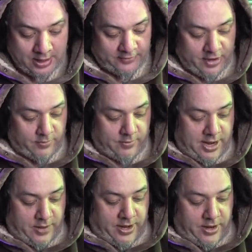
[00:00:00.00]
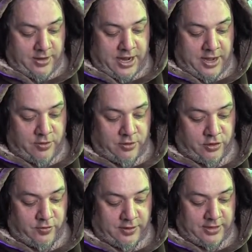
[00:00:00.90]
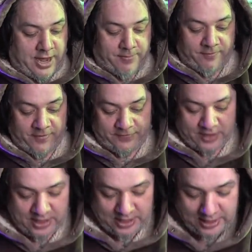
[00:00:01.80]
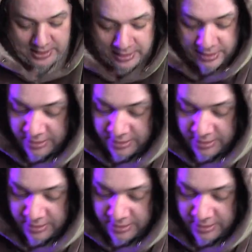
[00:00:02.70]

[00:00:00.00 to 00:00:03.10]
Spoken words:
So now we are down to the top 15.